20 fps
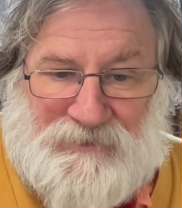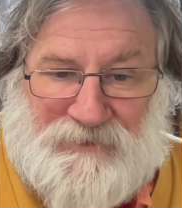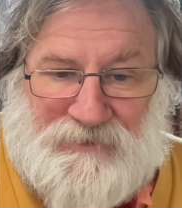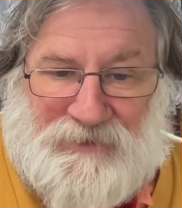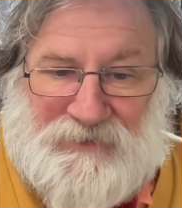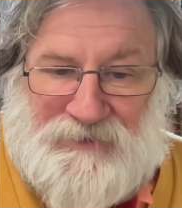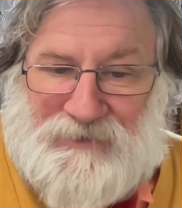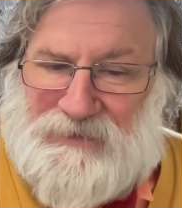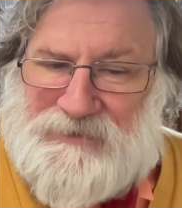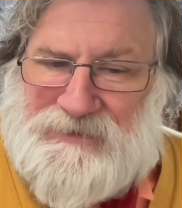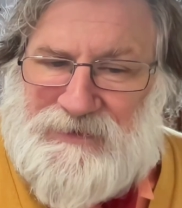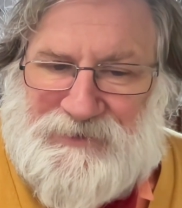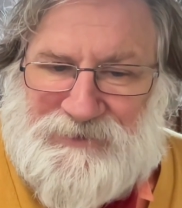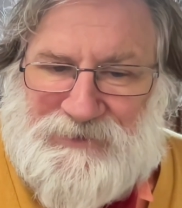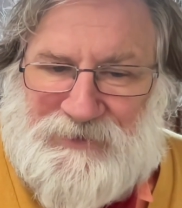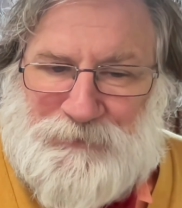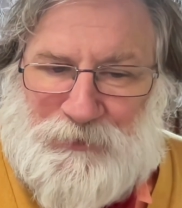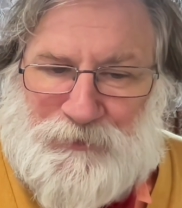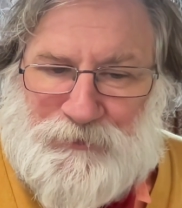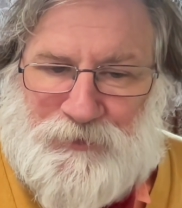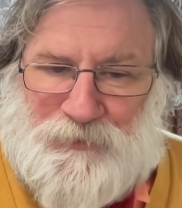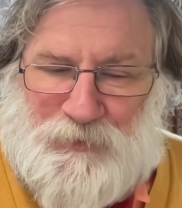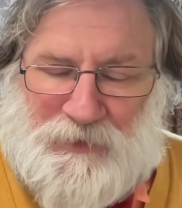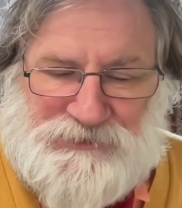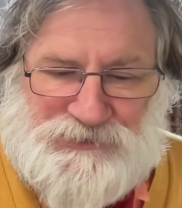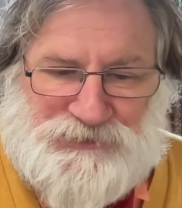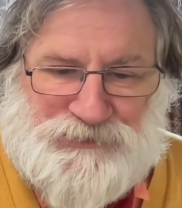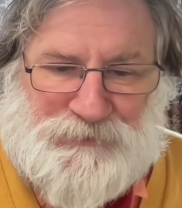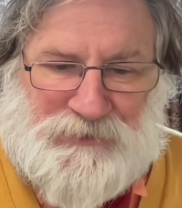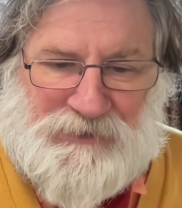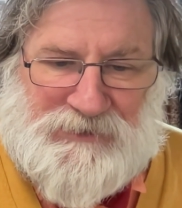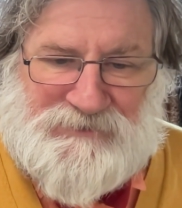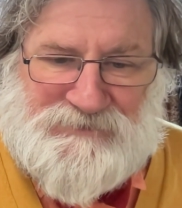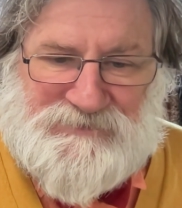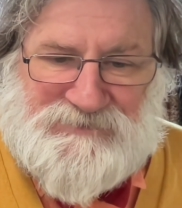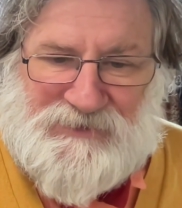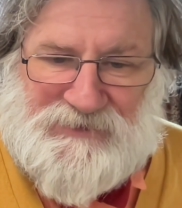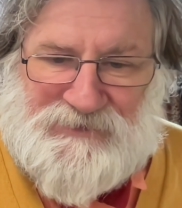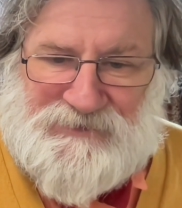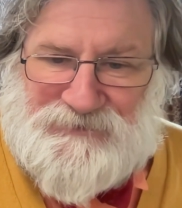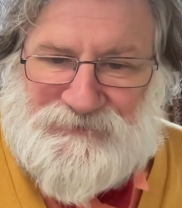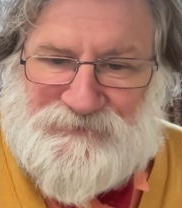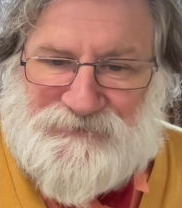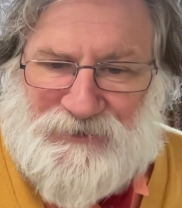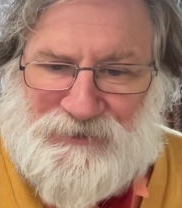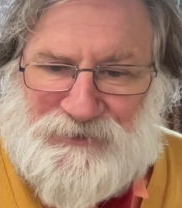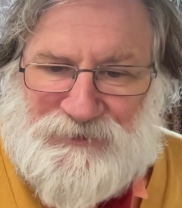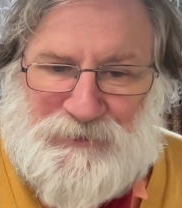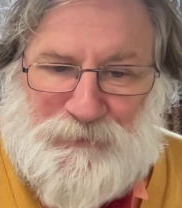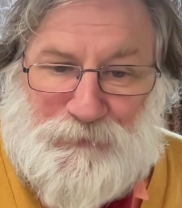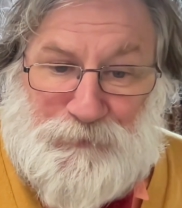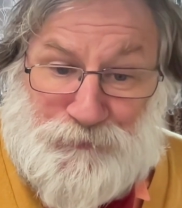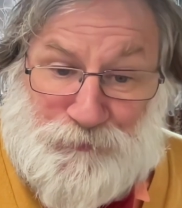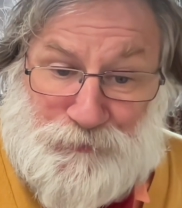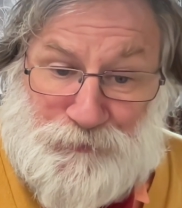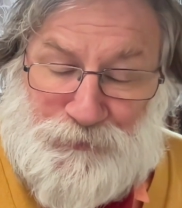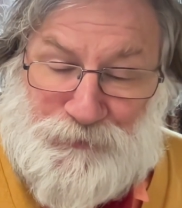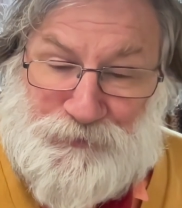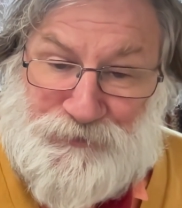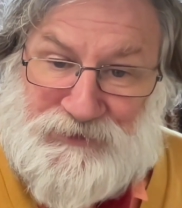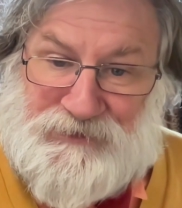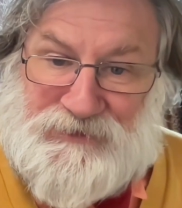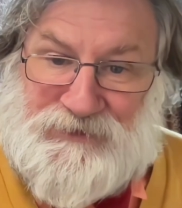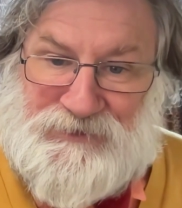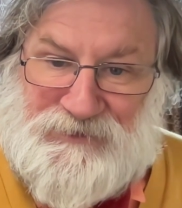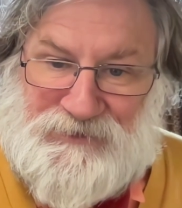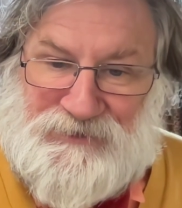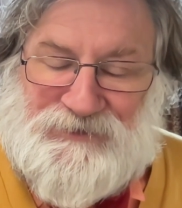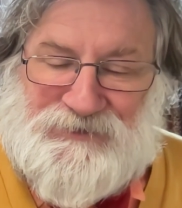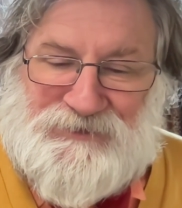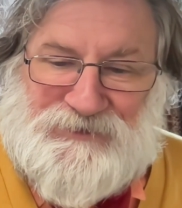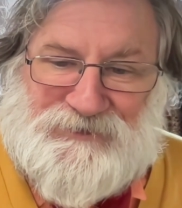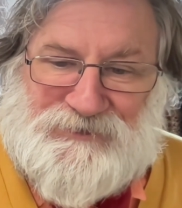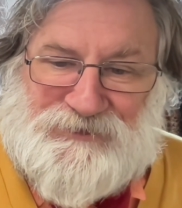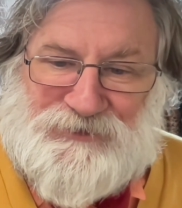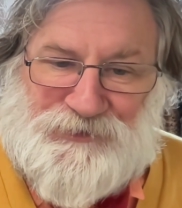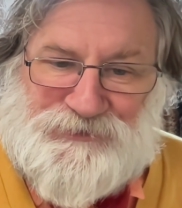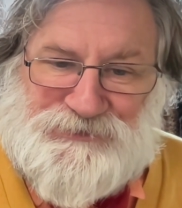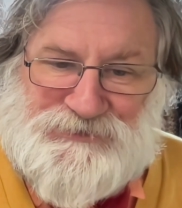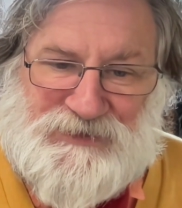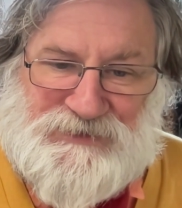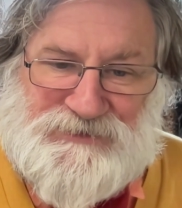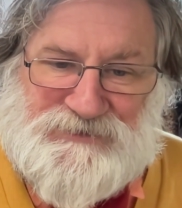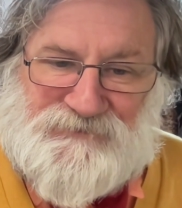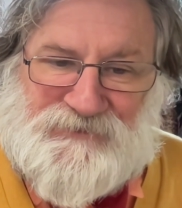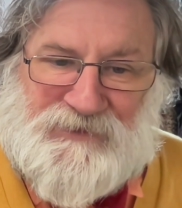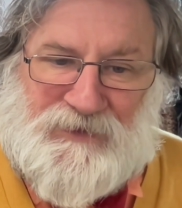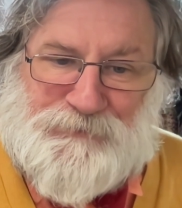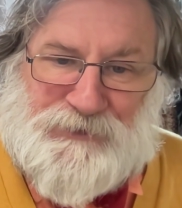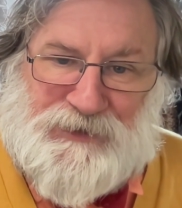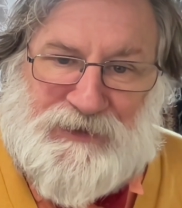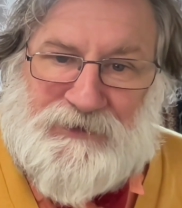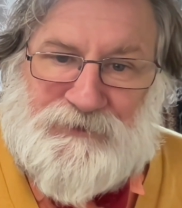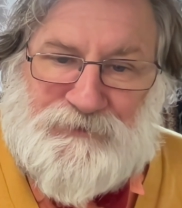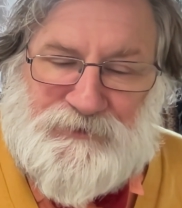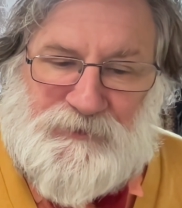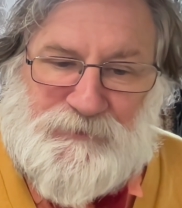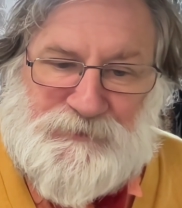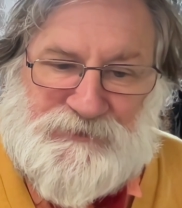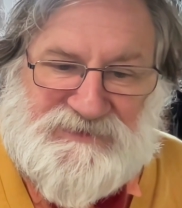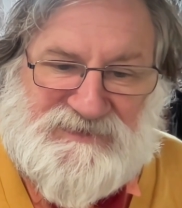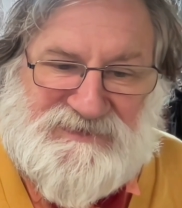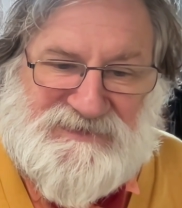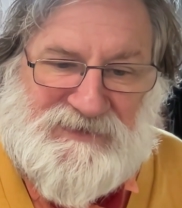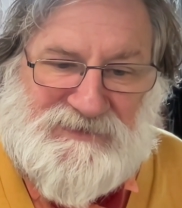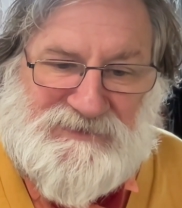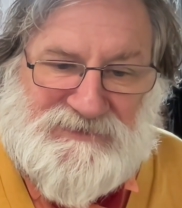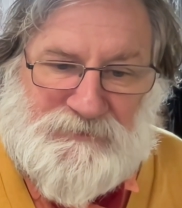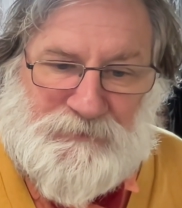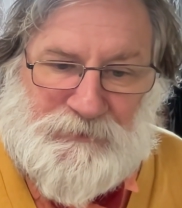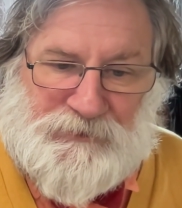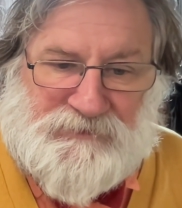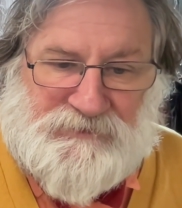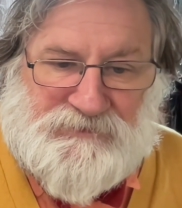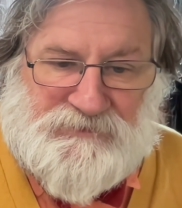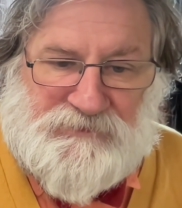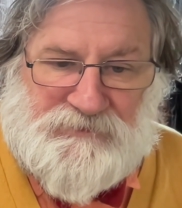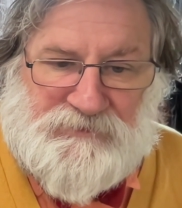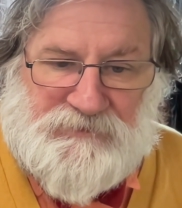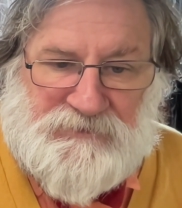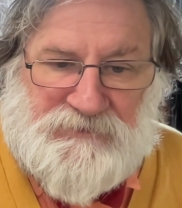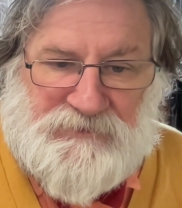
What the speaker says: Again, I'm not quite sure I entirely agree with all the content of that, but I agree with the sentiment.